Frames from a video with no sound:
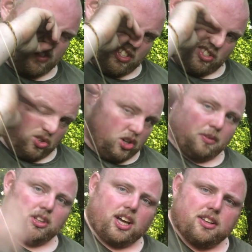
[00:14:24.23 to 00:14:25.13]
sorry about
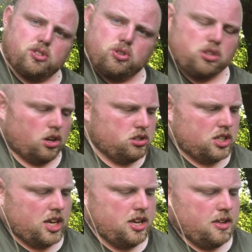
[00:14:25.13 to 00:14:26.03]
that, it's just hot
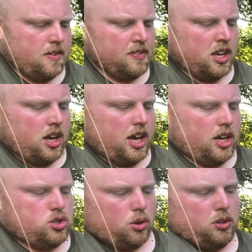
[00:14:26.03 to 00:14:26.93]
today.
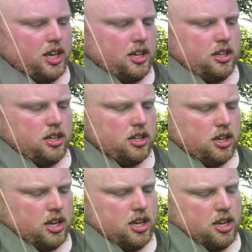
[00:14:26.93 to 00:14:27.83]
So they
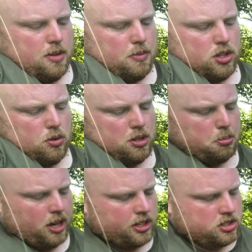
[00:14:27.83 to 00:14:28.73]
are doing a
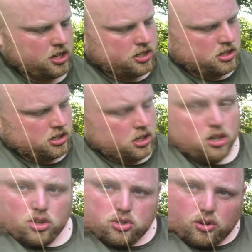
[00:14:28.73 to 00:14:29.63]
pan set.
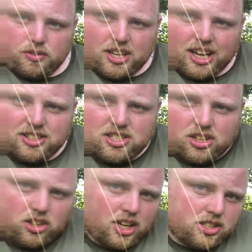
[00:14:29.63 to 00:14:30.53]
So if you can see on
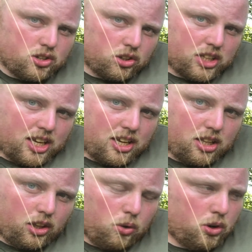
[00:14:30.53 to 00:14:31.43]
that, it's got their
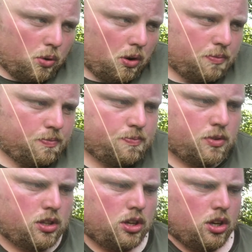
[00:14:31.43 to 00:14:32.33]
logo on.
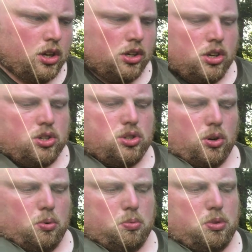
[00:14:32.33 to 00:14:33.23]

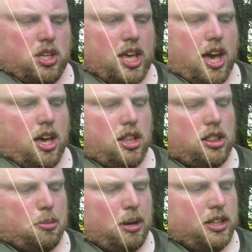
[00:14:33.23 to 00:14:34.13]
So you get
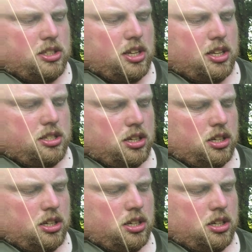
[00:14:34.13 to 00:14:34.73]
the pan set,